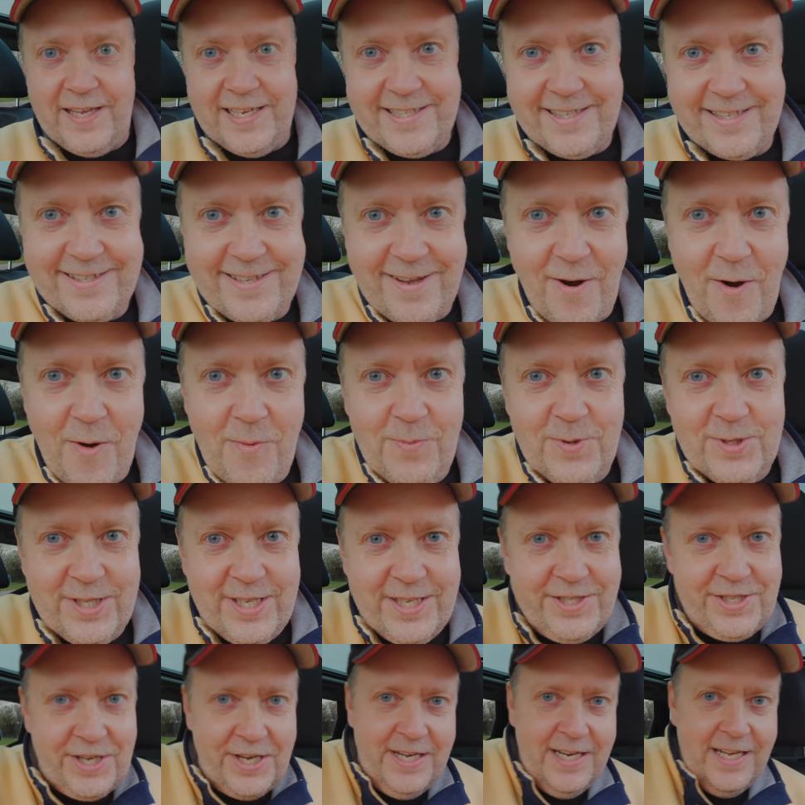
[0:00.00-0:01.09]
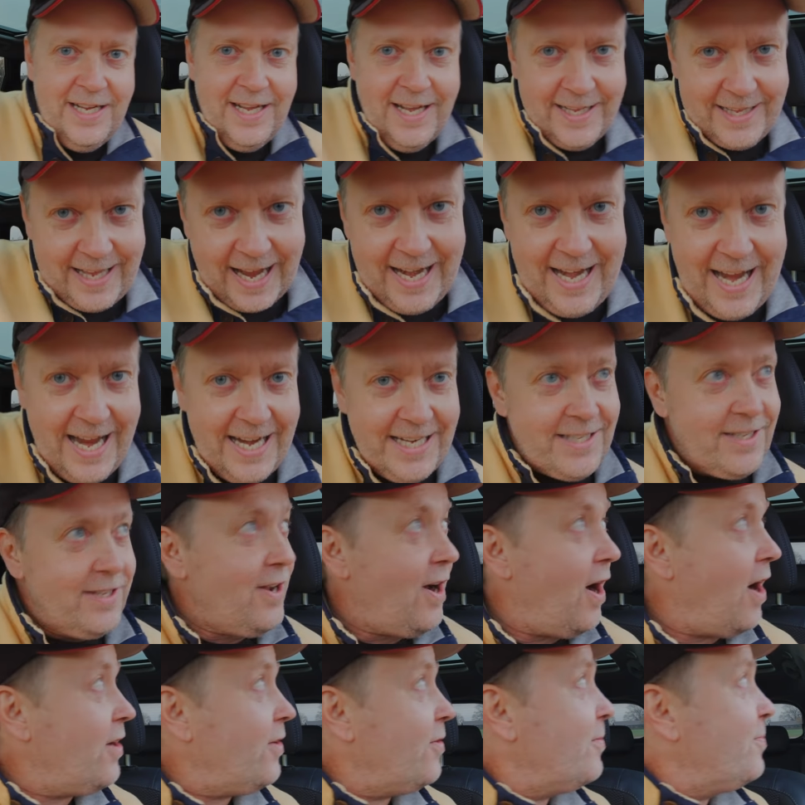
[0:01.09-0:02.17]
this is the home position, then it's
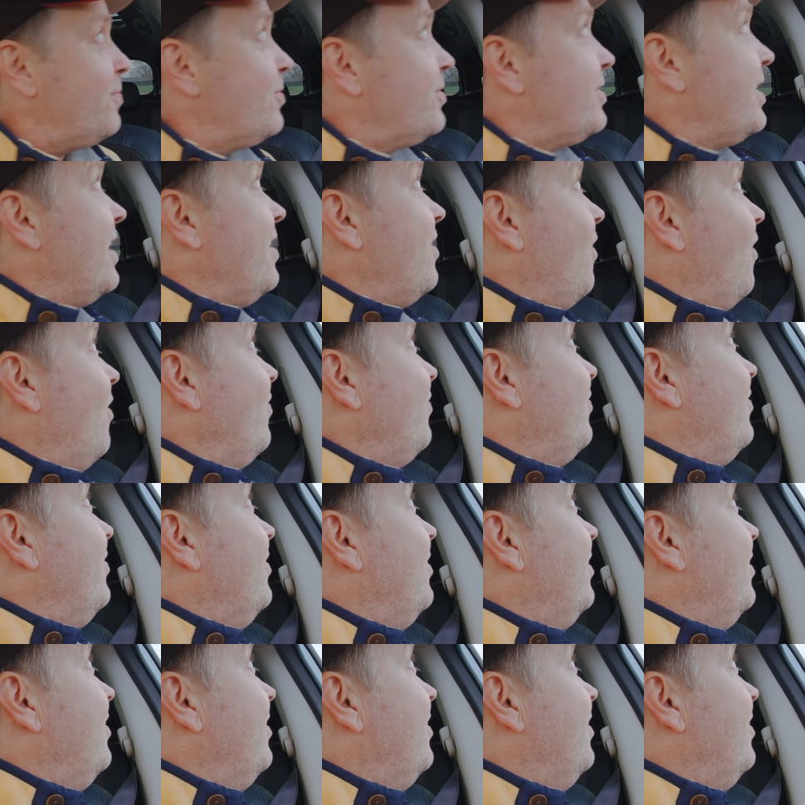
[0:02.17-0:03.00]
100% off.